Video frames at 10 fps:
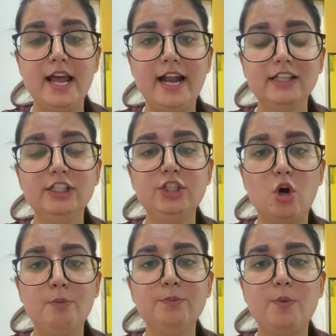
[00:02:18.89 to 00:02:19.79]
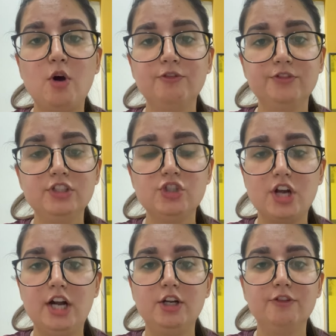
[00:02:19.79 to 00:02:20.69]
at the top of the
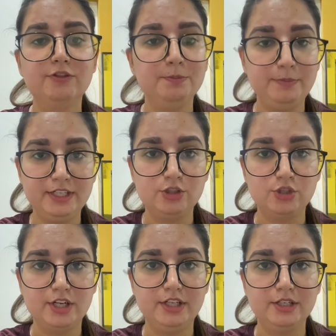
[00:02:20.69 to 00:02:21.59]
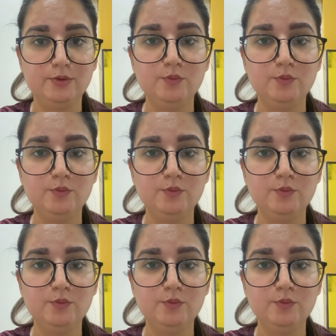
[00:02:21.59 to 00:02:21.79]
chart of the patient,